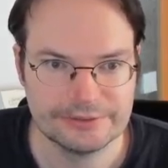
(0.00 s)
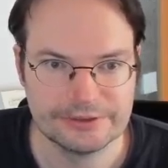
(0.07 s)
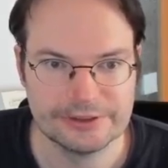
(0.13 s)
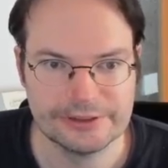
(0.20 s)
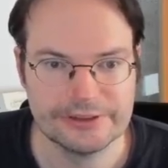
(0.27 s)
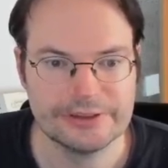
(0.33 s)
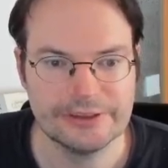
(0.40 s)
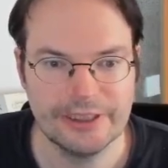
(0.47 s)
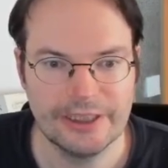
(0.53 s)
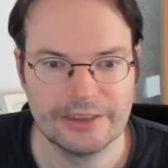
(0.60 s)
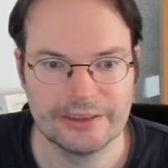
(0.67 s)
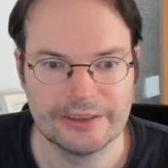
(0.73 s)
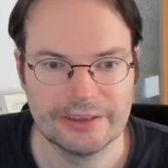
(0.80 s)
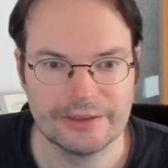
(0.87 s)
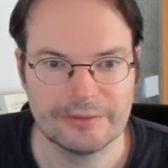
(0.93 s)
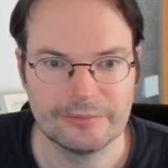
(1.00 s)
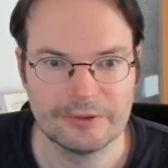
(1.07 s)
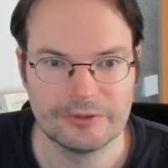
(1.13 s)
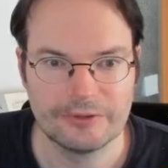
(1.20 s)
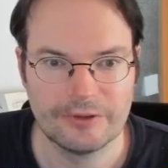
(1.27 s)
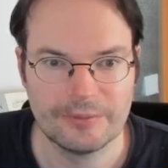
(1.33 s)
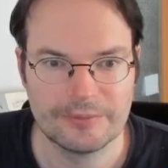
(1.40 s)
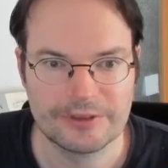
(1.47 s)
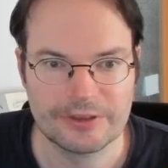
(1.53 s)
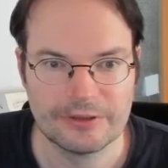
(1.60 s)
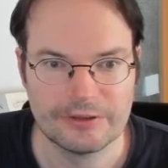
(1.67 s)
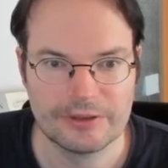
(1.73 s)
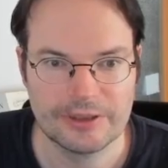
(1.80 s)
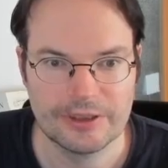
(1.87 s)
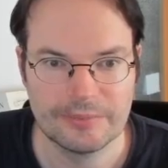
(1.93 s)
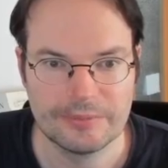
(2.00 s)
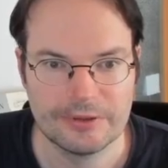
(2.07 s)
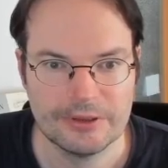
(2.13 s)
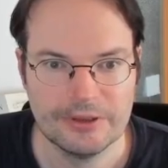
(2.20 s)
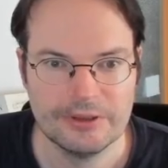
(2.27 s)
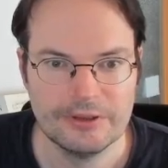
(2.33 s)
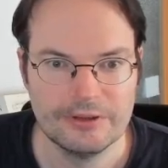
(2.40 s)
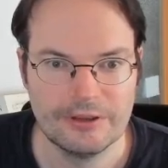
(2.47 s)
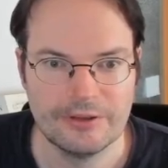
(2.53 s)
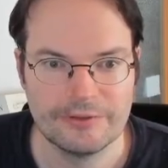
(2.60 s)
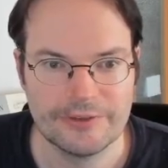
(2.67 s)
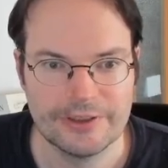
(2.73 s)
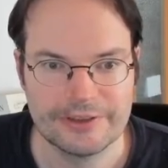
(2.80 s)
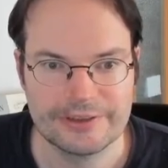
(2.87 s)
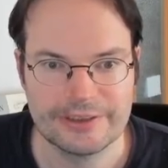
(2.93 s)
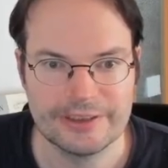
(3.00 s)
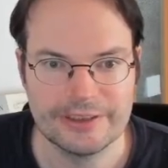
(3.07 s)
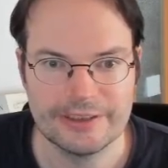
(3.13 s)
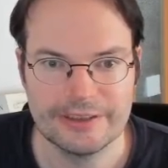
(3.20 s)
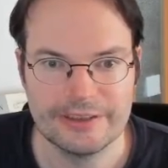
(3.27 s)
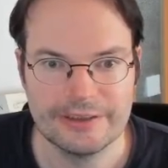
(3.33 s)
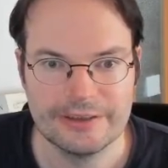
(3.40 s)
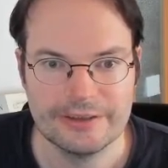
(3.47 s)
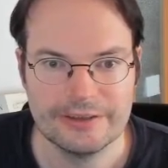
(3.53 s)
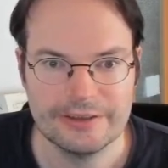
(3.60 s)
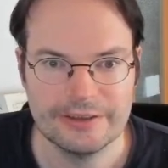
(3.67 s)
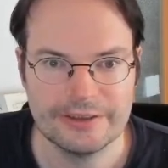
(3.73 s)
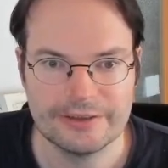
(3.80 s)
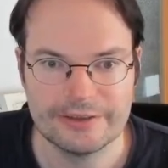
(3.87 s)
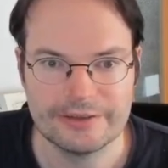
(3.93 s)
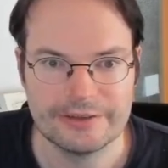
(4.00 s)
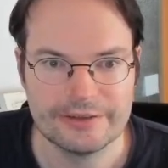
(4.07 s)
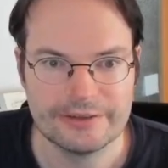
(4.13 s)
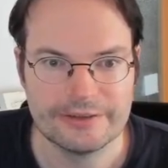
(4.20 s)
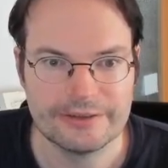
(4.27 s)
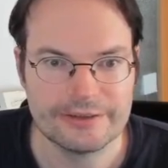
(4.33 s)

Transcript: right, and then performs a lookup of that key in the